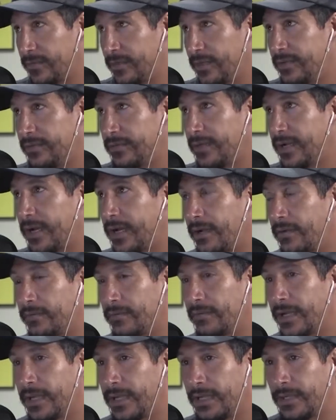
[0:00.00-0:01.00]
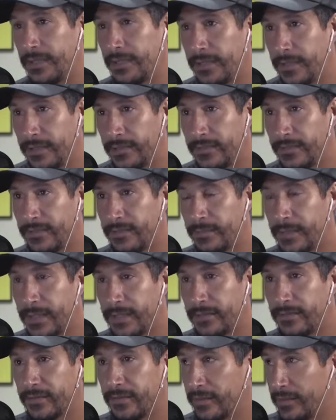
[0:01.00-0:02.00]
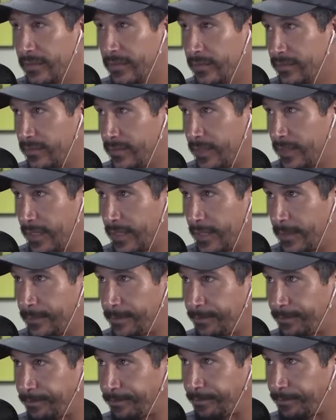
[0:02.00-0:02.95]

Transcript: He's got Ring as a sponsor. He's got